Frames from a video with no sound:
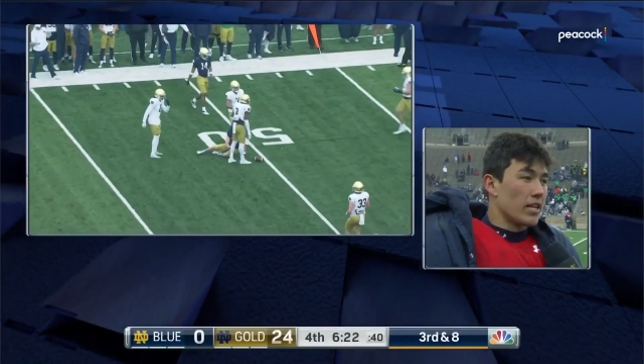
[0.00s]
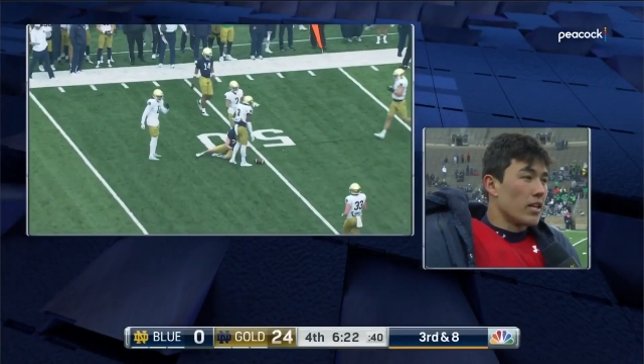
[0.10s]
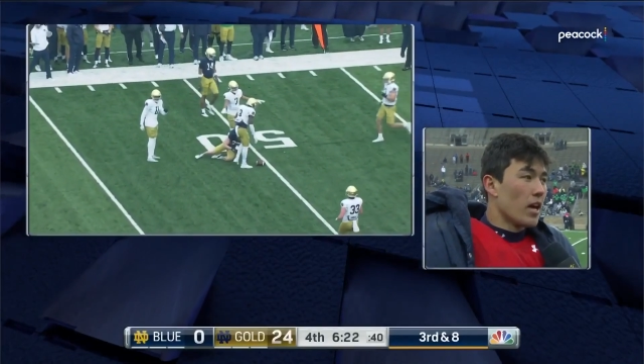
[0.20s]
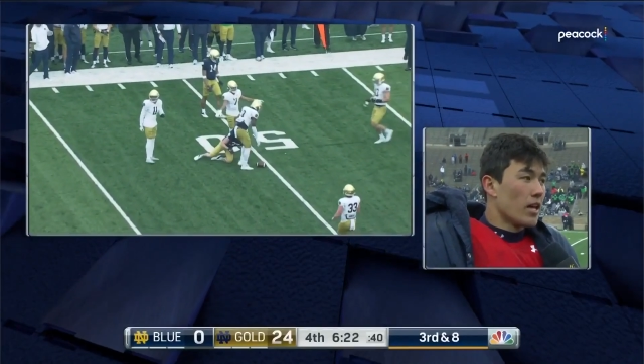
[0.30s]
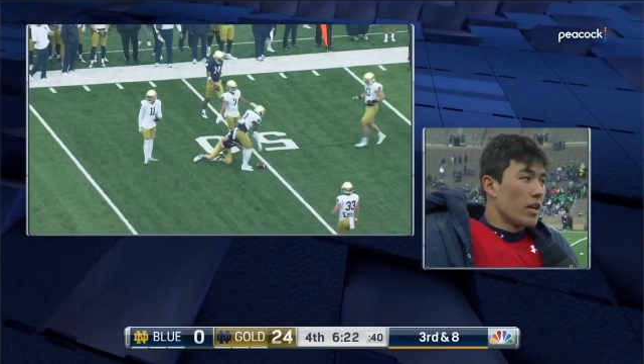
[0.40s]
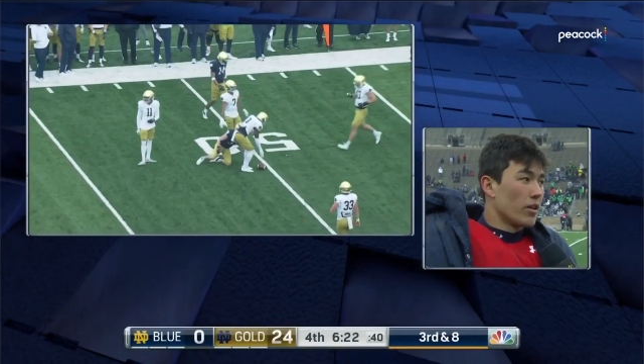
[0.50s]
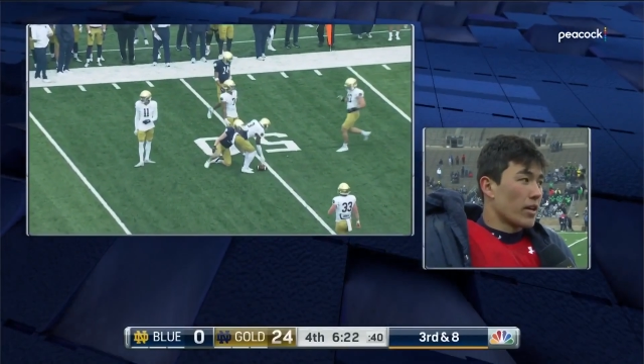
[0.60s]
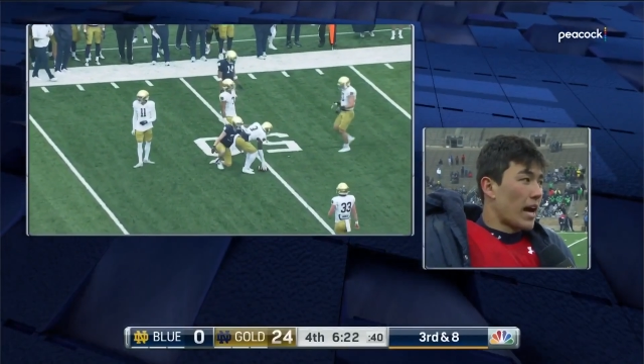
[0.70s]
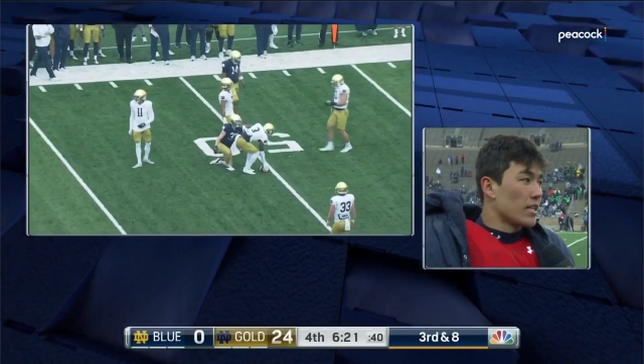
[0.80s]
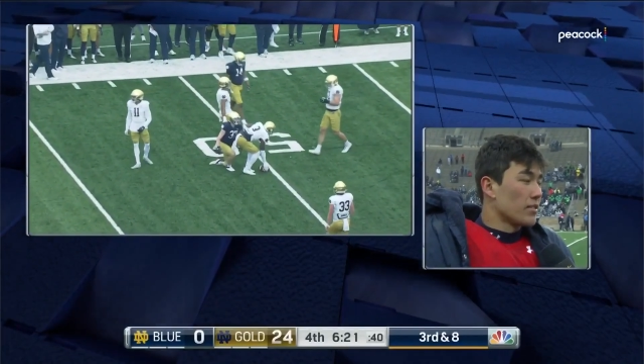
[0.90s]
And, you know, the
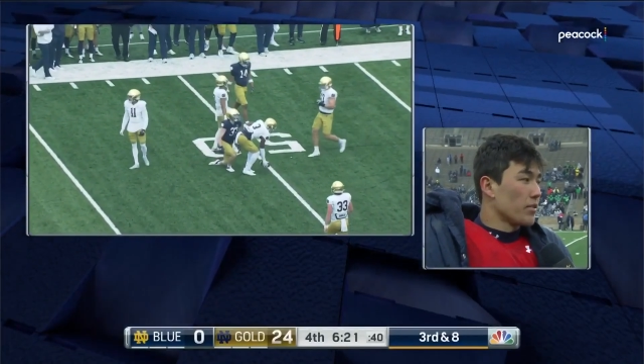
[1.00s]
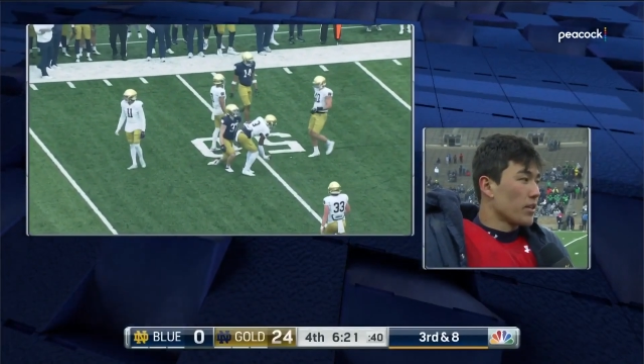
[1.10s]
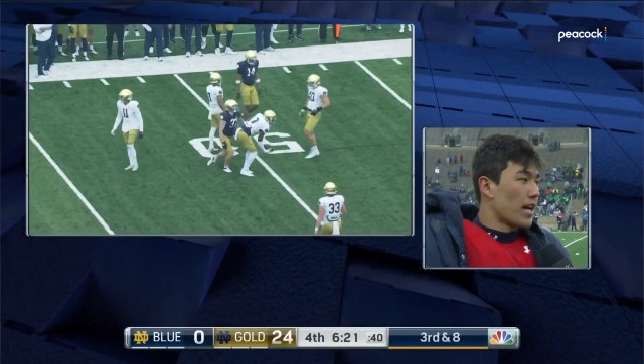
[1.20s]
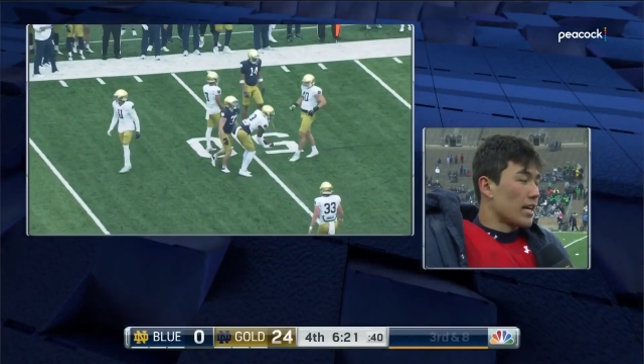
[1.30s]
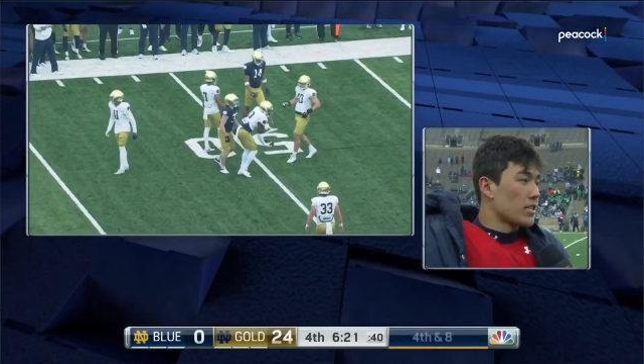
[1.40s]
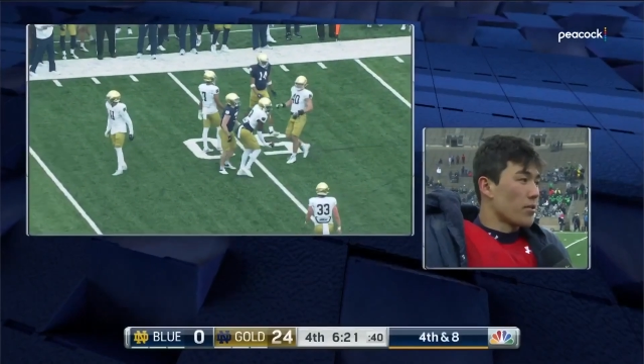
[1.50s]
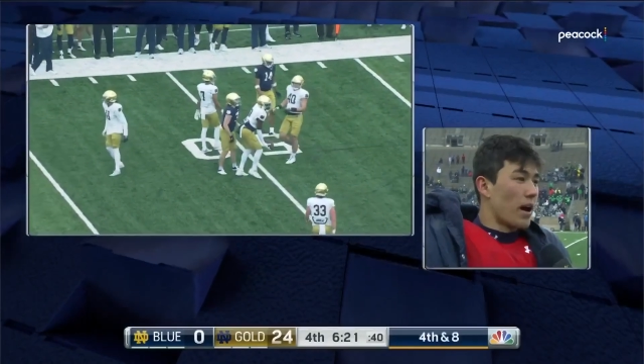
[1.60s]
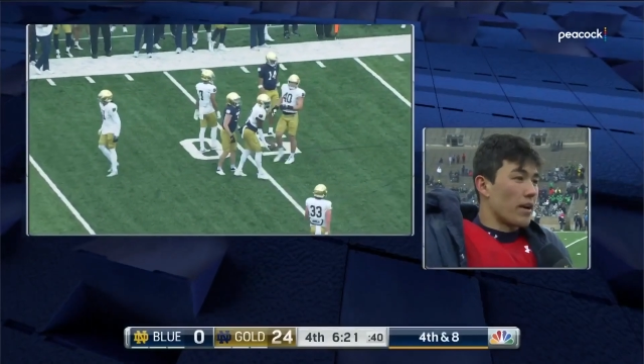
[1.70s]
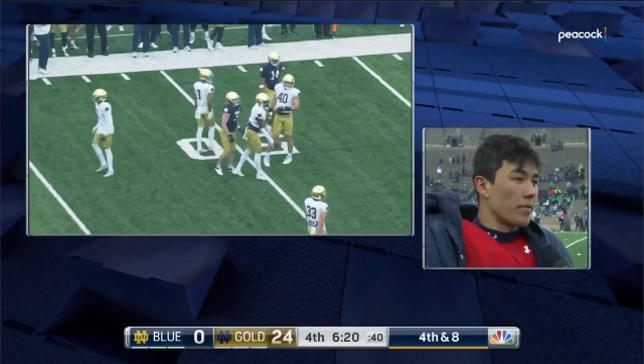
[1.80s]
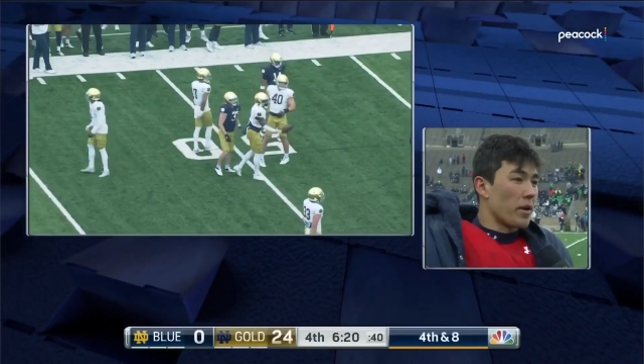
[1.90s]
guys, the guys
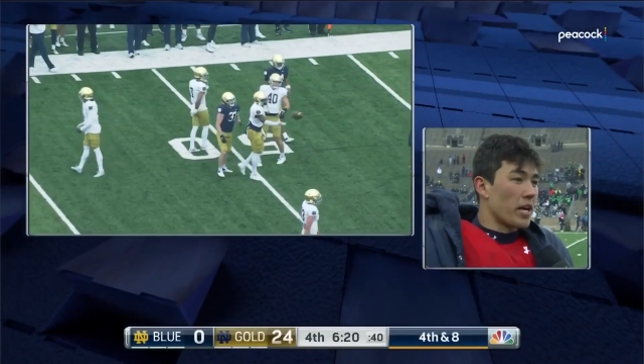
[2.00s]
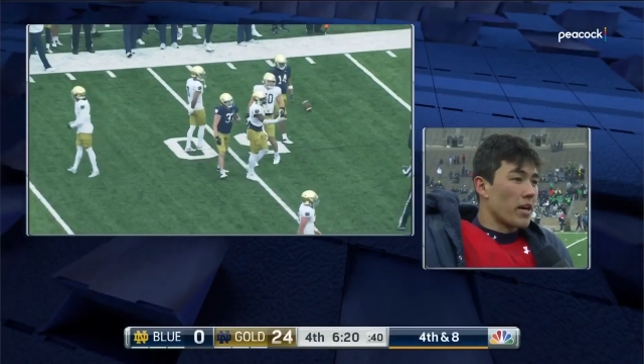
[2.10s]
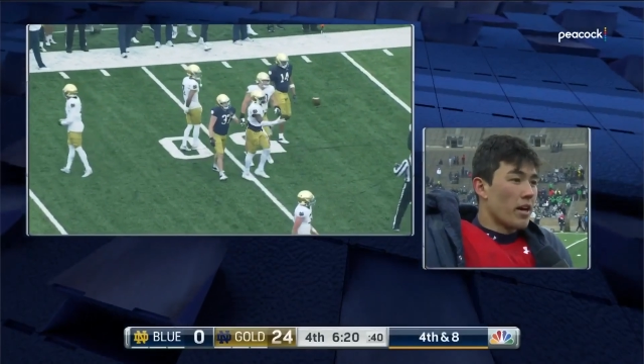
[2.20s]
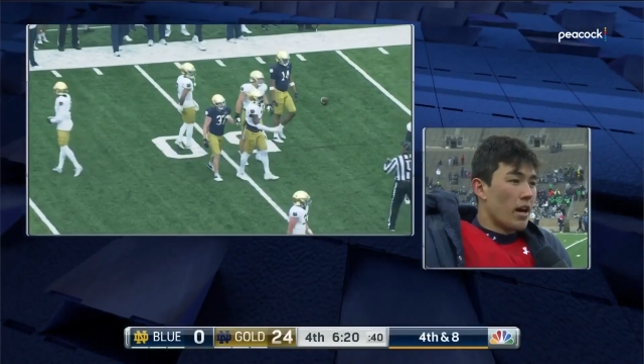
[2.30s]
surrounding me,